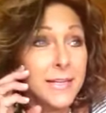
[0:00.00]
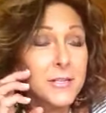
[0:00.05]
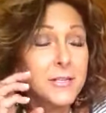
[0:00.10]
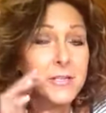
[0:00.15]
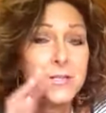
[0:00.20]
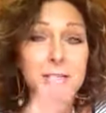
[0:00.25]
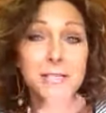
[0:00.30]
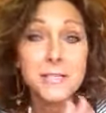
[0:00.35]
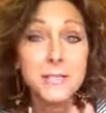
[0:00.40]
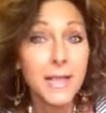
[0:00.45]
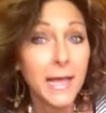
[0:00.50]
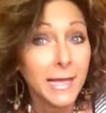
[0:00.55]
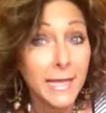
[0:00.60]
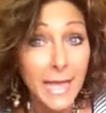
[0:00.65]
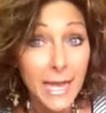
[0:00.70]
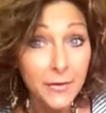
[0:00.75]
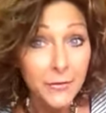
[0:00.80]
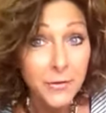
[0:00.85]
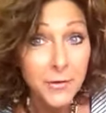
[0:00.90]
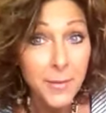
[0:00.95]
just like
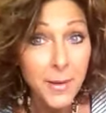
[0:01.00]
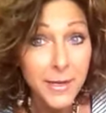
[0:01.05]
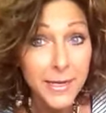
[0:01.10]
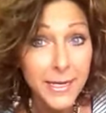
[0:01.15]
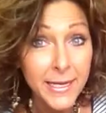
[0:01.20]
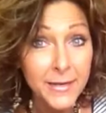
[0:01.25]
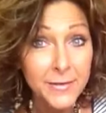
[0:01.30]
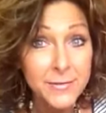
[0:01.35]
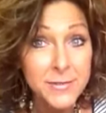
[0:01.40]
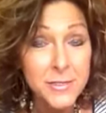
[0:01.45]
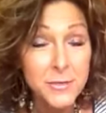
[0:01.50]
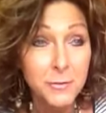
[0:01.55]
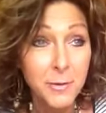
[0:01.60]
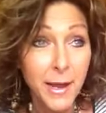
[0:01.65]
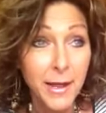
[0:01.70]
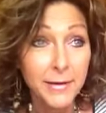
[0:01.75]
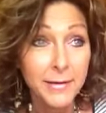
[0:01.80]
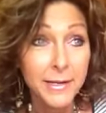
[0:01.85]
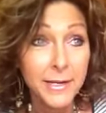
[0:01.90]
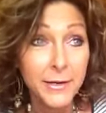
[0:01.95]
everybody else
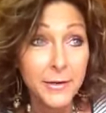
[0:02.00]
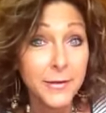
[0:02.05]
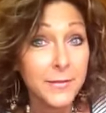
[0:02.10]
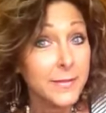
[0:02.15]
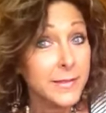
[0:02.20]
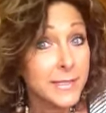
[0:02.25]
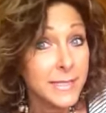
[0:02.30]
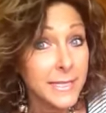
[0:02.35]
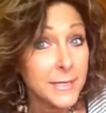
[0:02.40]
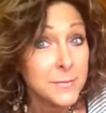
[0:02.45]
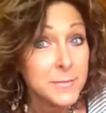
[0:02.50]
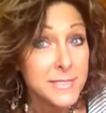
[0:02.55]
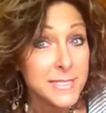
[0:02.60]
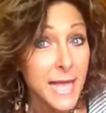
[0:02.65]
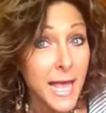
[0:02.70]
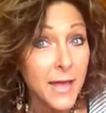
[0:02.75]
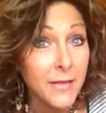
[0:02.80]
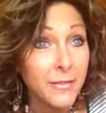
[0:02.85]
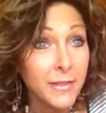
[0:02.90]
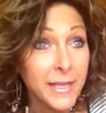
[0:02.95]
around here in the deep
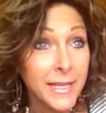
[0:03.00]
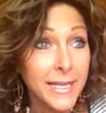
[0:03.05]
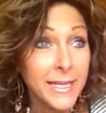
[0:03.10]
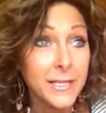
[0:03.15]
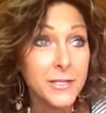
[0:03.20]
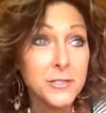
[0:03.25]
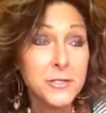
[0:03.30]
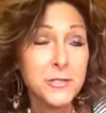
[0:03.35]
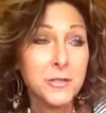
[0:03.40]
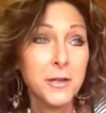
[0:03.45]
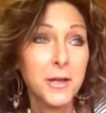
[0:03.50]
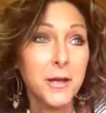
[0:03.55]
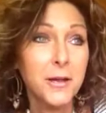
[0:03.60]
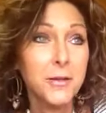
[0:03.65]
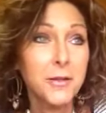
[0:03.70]
south eats, you know,